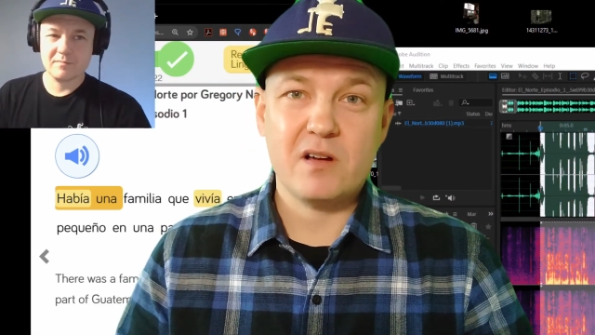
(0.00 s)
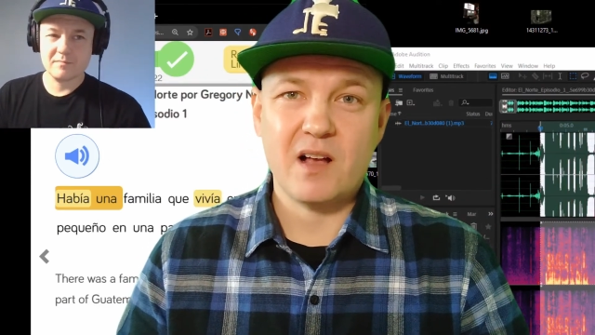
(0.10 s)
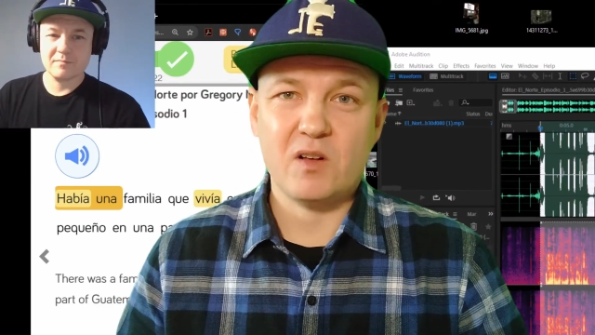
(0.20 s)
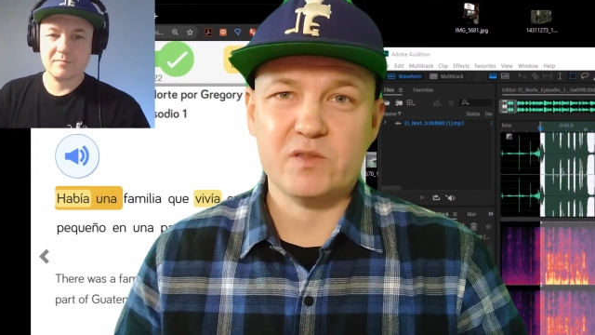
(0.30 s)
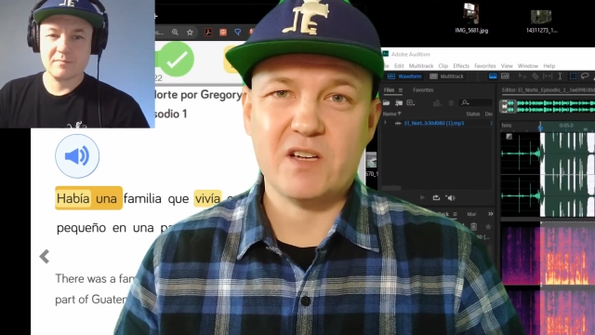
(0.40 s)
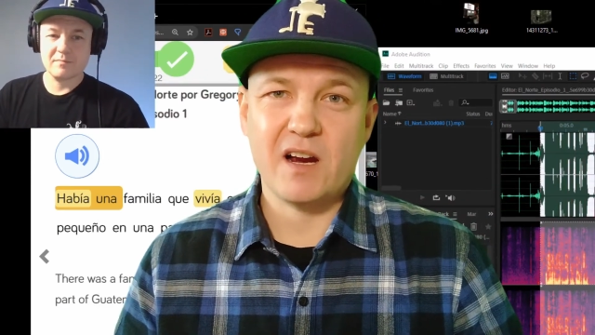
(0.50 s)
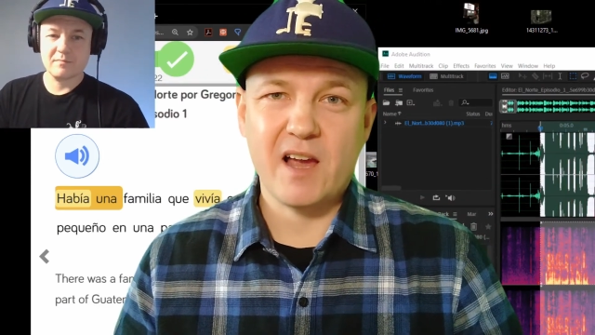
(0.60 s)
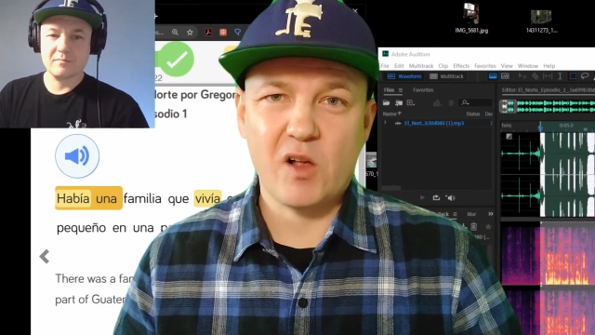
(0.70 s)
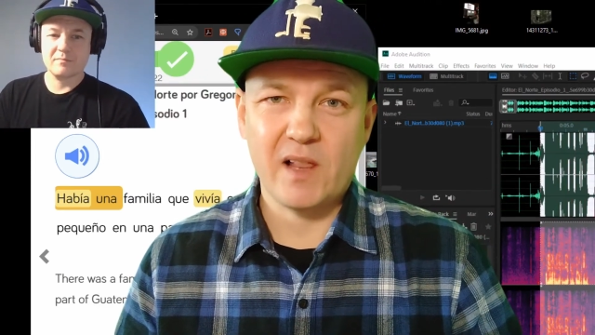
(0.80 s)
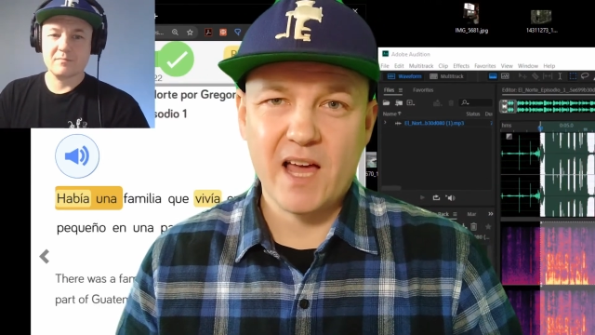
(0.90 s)
Speaker 1: I will talk
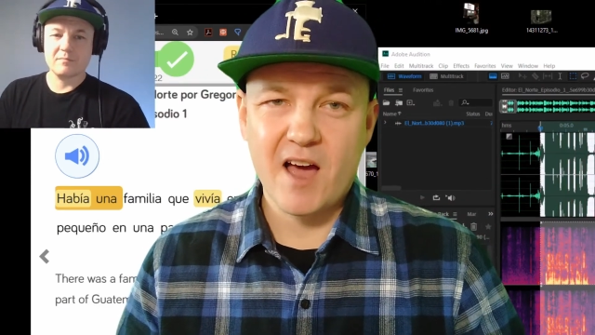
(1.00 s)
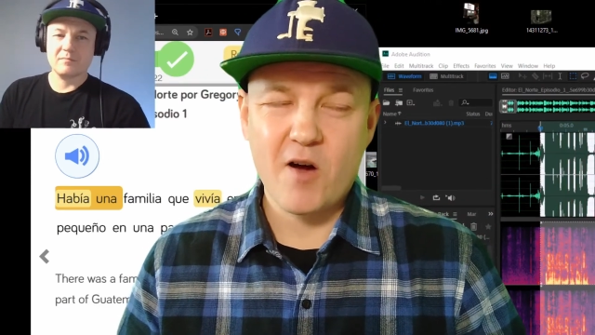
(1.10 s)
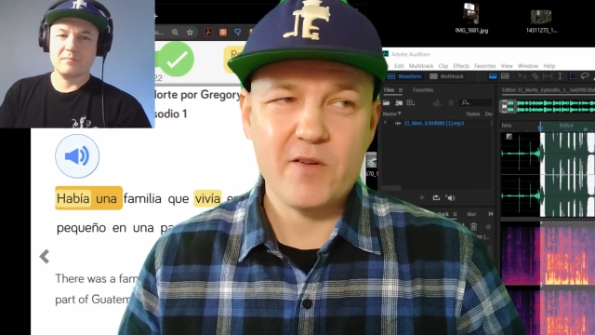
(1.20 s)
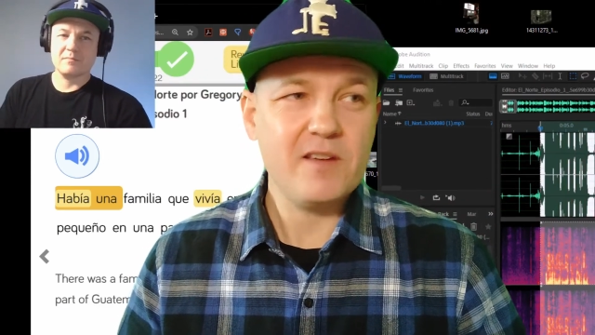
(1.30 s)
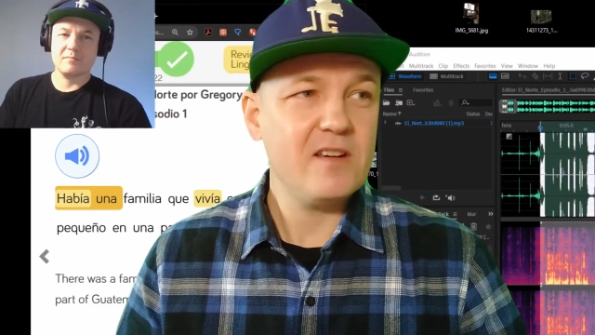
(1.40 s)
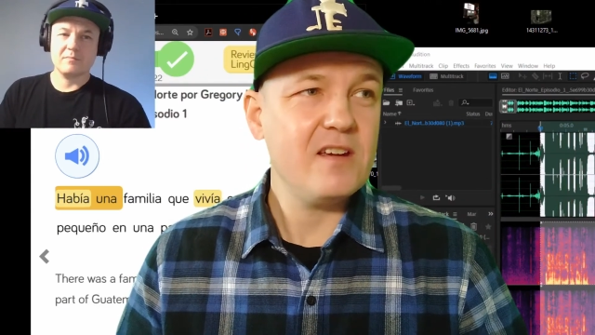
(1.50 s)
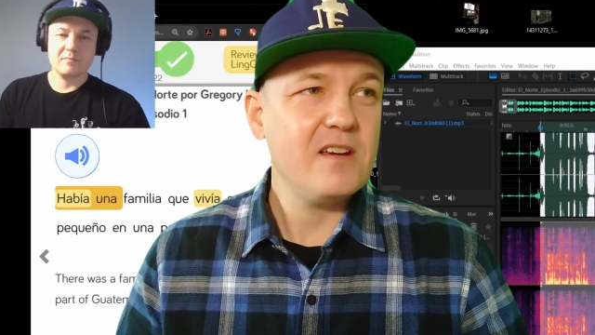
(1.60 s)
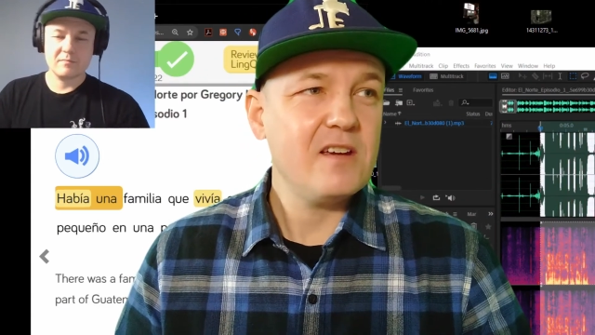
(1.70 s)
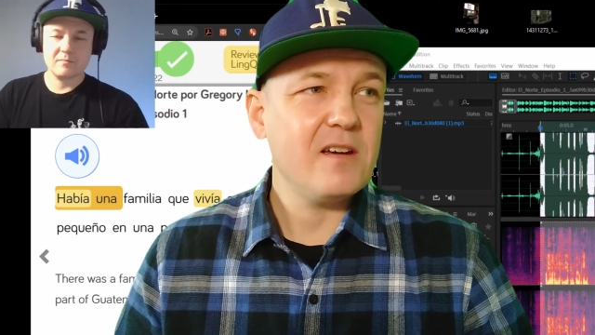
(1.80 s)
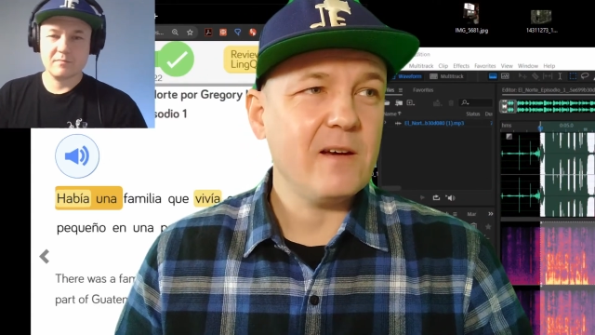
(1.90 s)
out loud
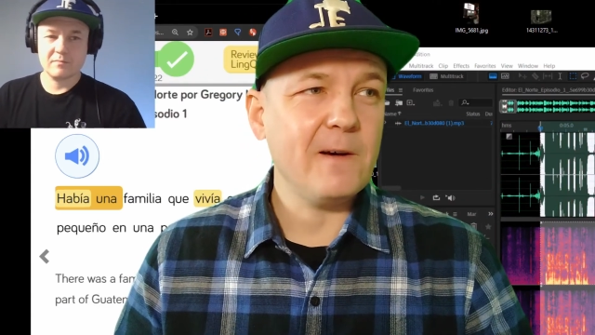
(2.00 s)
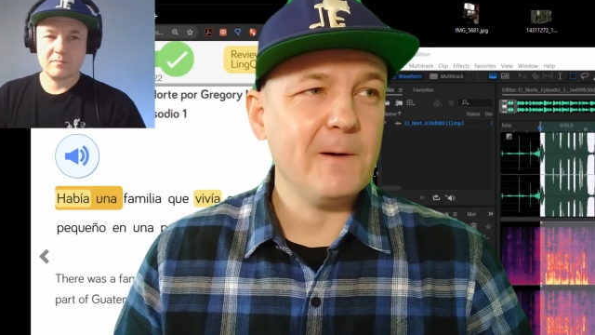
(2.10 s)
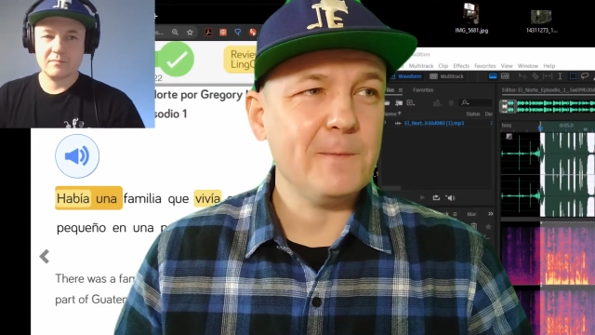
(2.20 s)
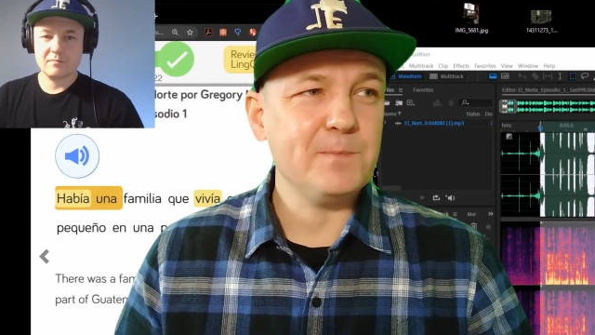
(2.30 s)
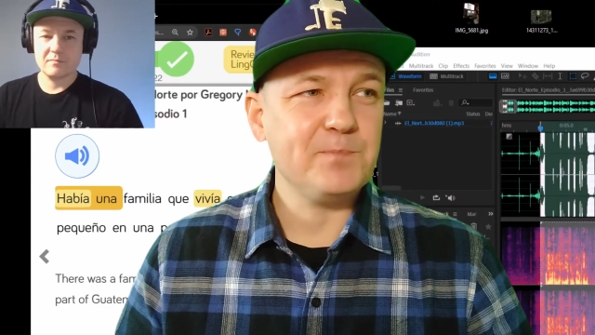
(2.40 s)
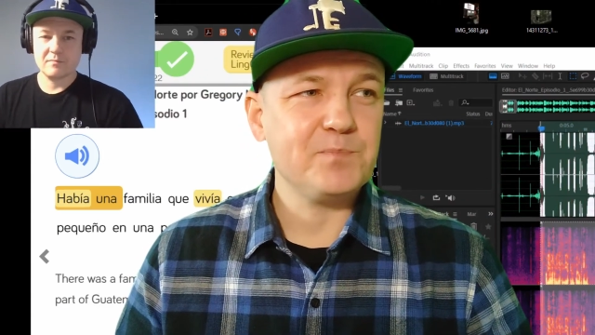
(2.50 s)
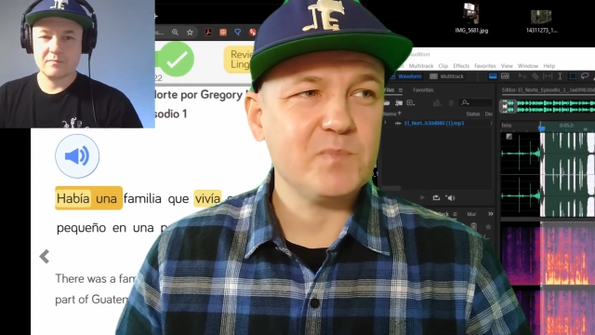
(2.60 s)
um,